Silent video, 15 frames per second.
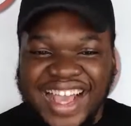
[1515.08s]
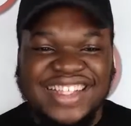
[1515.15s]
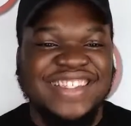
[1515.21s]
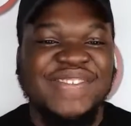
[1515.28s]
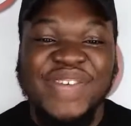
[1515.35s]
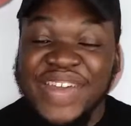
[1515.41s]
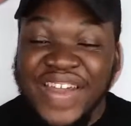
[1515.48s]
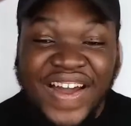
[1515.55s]

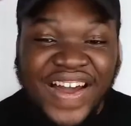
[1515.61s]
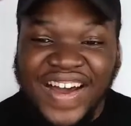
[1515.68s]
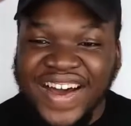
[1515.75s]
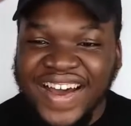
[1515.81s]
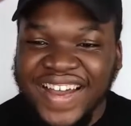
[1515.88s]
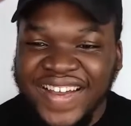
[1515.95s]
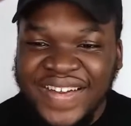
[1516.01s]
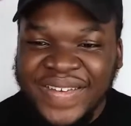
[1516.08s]
We are.
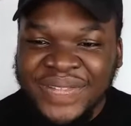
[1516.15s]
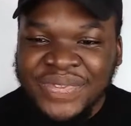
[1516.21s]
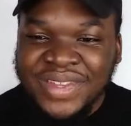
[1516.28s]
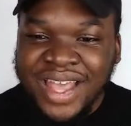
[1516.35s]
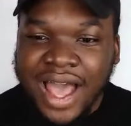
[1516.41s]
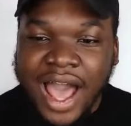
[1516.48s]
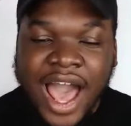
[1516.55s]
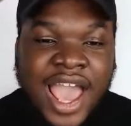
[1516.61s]

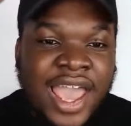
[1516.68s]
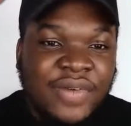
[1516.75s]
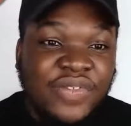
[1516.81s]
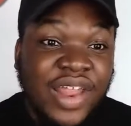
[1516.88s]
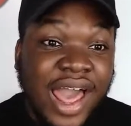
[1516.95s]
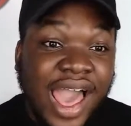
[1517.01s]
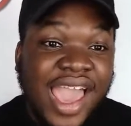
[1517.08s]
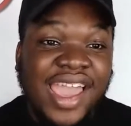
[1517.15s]
I
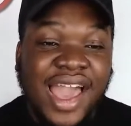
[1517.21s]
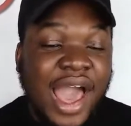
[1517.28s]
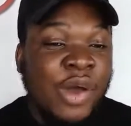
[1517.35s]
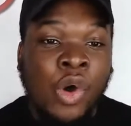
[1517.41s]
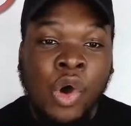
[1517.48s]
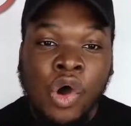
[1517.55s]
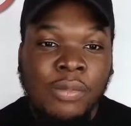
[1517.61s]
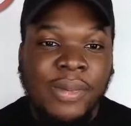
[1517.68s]
will
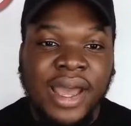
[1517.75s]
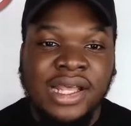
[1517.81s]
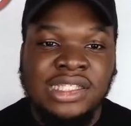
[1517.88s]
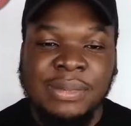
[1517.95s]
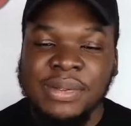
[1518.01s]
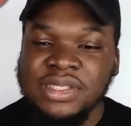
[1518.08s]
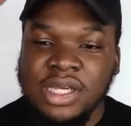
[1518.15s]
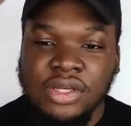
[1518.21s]
hold my hands up
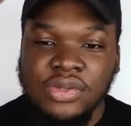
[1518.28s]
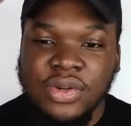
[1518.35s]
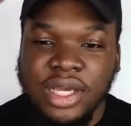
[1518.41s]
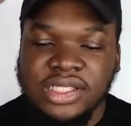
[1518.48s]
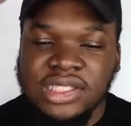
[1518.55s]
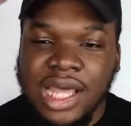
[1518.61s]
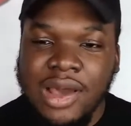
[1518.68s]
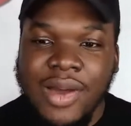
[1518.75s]
and tell you guys
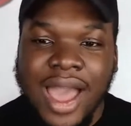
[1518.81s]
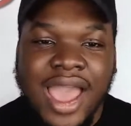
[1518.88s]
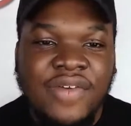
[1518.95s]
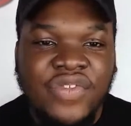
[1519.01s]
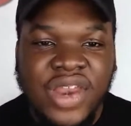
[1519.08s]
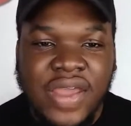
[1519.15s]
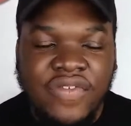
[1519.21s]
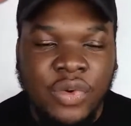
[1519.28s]
now, I have
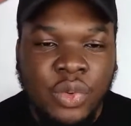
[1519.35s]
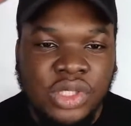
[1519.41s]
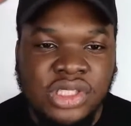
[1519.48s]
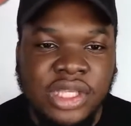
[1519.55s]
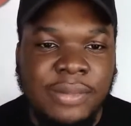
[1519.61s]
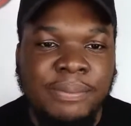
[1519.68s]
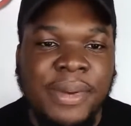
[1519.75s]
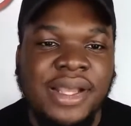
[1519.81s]
never watched
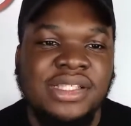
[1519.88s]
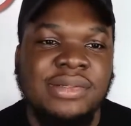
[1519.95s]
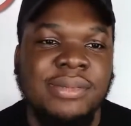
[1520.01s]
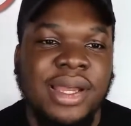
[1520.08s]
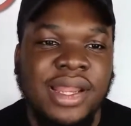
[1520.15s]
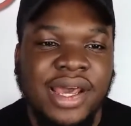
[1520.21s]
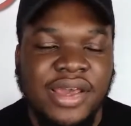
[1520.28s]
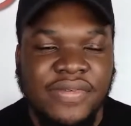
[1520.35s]
Impact in my
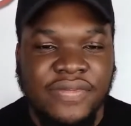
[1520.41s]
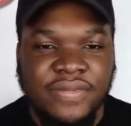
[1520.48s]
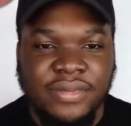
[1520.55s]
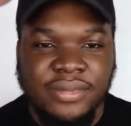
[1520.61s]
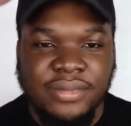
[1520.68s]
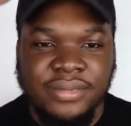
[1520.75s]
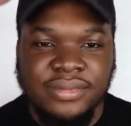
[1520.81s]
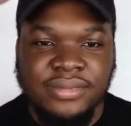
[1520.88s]
life.
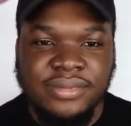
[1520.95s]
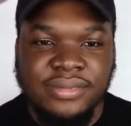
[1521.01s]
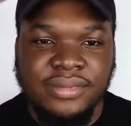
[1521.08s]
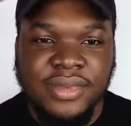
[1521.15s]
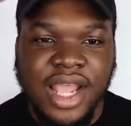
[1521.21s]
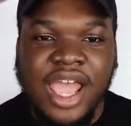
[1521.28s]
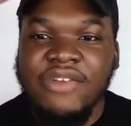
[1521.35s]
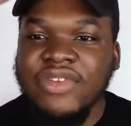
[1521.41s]

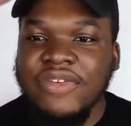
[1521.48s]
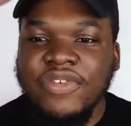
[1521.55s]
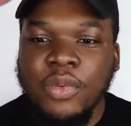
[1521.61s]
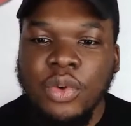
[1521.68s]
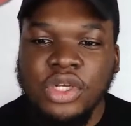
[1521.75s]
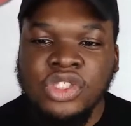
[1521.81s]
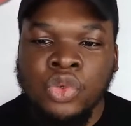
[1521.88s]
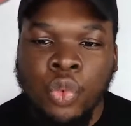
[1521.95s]
I've never
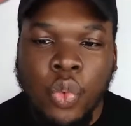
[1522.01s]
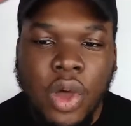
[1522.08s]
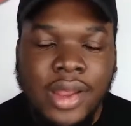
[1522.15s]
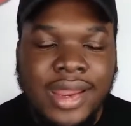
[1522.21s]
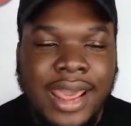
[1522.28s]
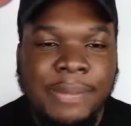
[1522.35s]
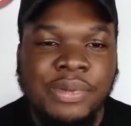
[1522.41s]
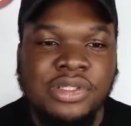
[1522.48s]
watched one
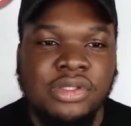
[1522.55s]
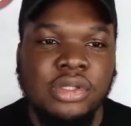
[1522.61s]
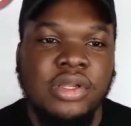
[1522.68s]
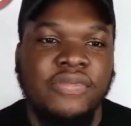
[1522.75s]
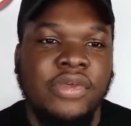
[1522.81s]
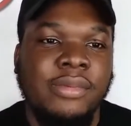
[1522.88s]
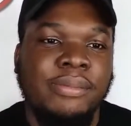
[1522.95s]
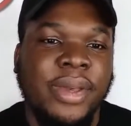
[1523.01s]
episode of
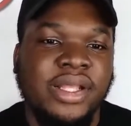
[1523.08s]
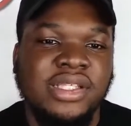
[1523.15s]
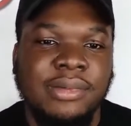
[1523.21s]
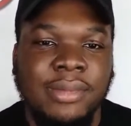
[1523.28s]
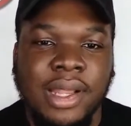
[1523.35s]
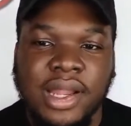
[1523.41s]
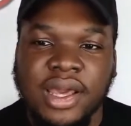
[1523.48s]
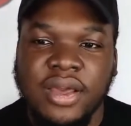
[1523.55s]
Impact in my
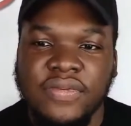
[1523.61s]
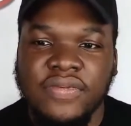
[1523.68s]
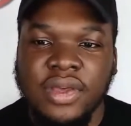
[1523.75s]
life.